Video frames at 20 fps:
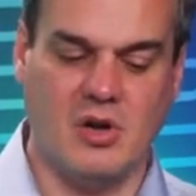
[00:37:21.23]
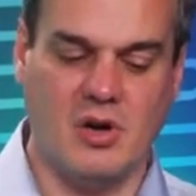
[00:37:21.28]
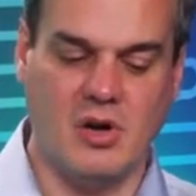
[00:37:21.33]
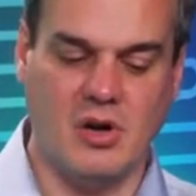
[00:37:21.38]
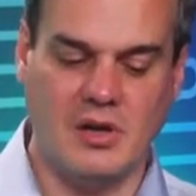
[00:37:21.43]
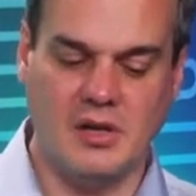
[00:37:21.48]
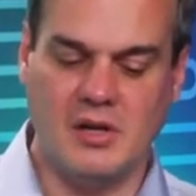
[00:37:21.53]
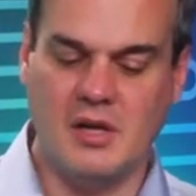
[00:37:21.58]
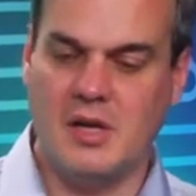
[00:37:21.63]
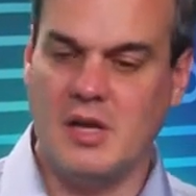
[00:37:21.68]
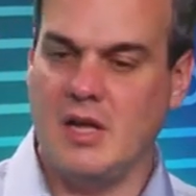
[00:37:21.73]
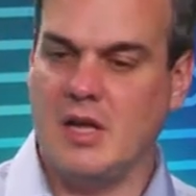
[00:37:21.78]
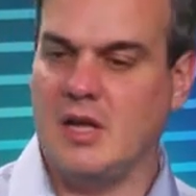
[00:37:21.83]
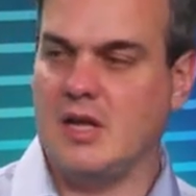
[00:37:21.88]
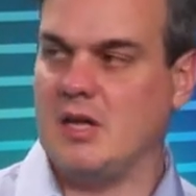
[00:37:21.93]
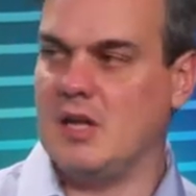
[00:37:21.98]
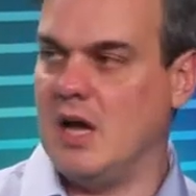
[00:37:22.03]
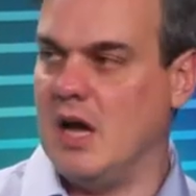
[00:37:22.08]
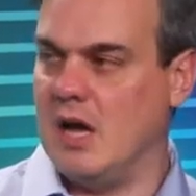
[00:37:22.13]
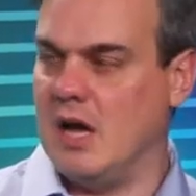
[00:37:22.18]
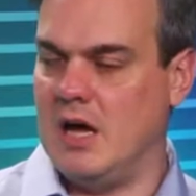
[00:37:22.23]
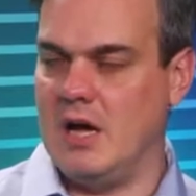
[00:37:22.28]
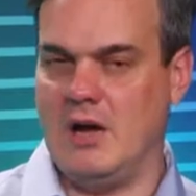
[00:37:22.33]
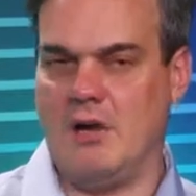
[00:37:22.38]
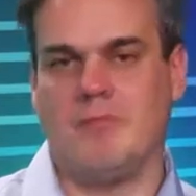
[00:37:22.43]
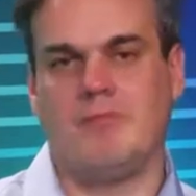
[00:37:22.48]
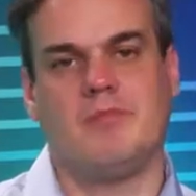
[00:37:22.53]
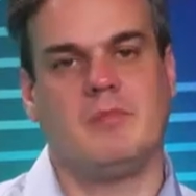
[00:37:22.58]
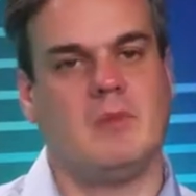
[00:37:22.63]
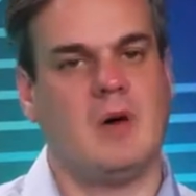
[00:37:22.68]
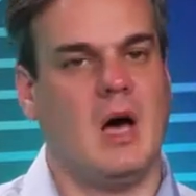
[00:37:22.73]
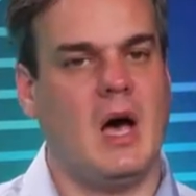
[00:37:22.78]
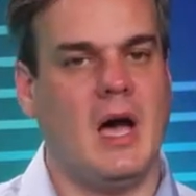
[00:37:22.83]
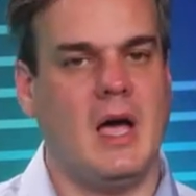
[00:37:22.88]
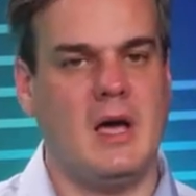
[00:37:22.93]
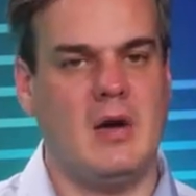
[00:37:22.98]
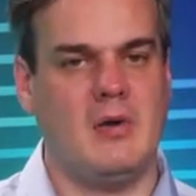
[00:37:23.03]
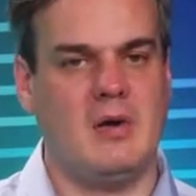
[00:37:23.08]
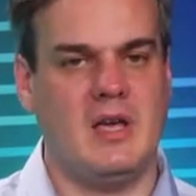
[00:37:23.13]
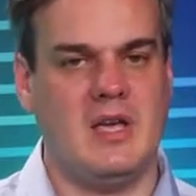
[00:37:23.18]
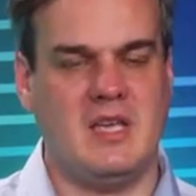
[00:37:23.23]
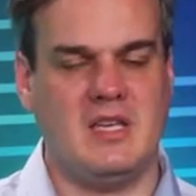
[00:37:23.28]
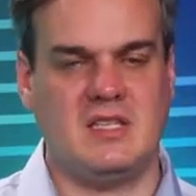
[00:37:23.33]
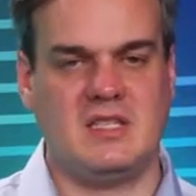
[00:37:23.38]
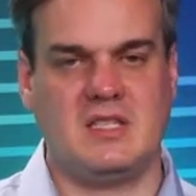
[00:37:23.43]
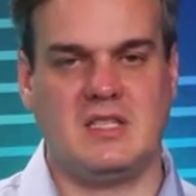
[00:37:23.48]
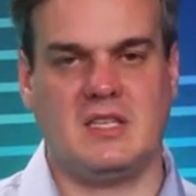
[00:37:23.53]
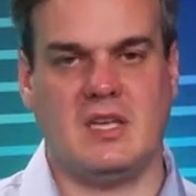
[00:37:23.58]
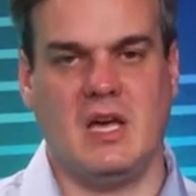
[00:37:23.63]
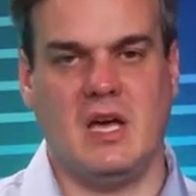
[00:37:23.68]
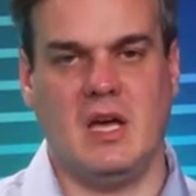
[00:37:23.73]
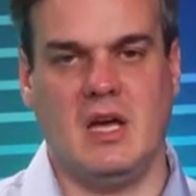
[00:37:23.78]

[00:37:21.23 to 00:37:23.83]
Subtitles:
on iOS,